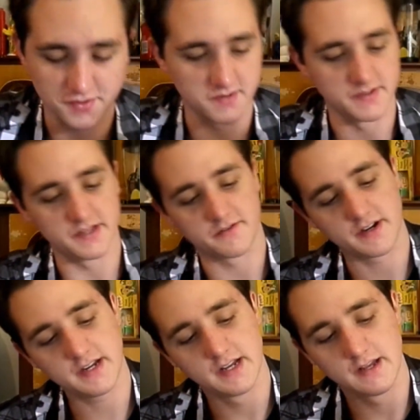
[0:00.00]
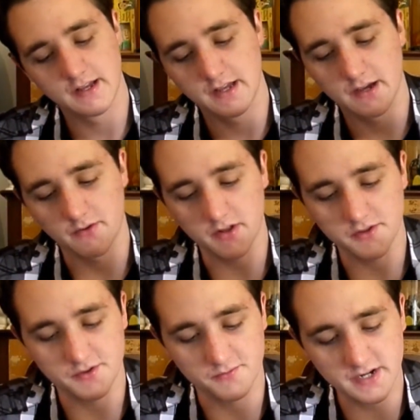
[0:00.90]
them in there right. Well,
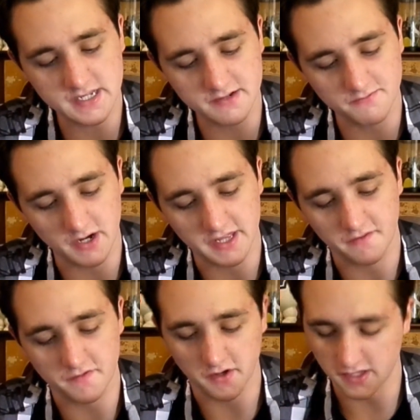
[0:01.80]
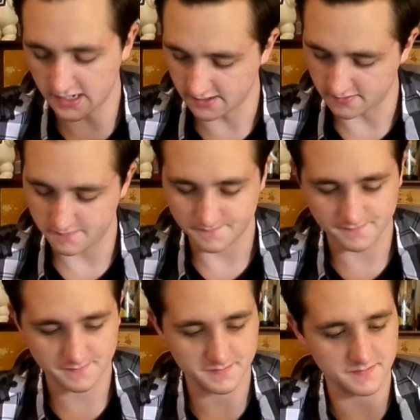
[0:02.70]
the reason why they fall out,
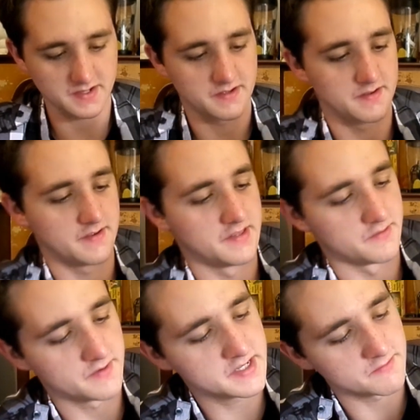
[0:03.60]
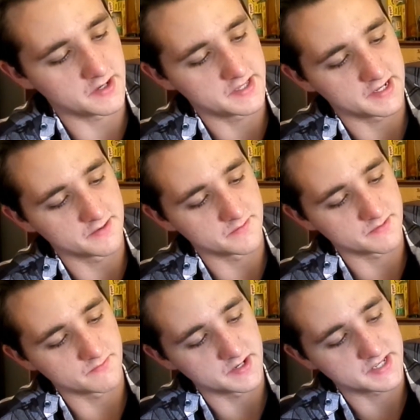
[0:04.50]
and the reason why they don't
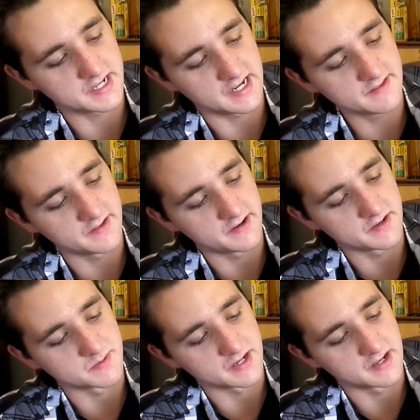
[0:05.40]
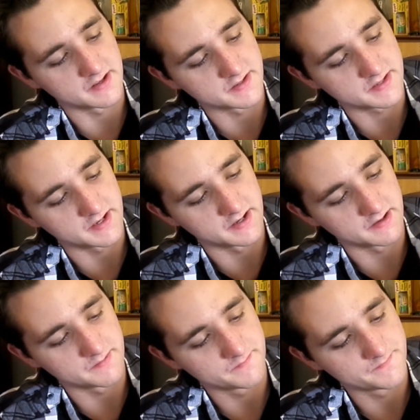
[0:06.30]
want to stay in there is because
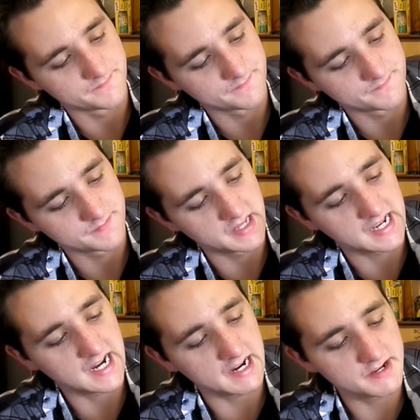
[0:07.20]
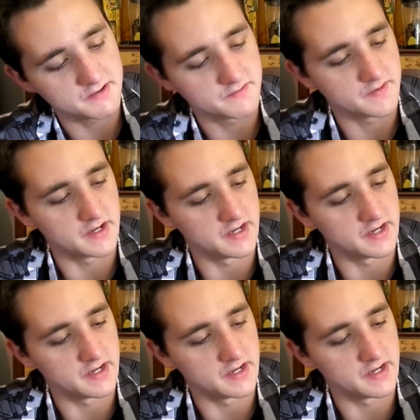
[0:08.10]
they kind of,